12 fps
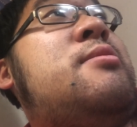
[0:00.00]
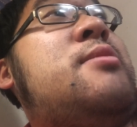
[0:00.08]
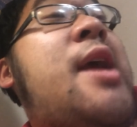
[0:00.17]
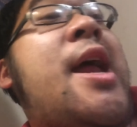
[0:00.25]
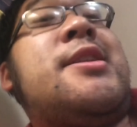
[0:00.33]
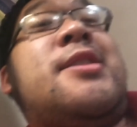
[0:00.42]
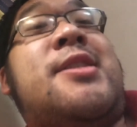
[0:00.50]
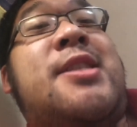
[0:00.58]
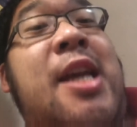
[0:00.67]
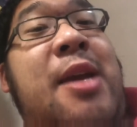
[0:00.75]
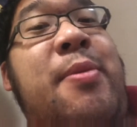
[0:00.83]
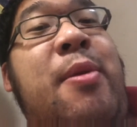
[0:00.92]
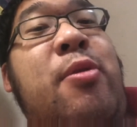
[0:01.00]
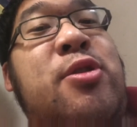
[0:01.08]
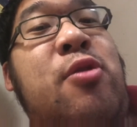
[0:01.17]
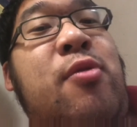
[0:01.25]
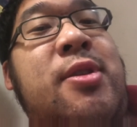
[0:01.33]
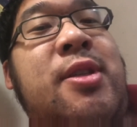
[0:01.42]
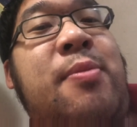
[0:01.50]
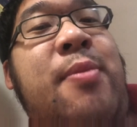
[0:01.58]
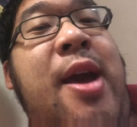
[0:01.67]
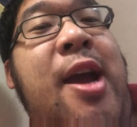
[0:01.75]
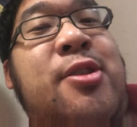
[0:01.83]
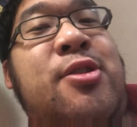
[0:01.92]
and it's a segment opposed to a wrestling
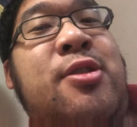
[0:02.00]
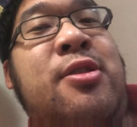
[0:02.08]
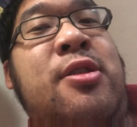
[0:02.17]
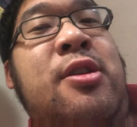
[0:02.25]
match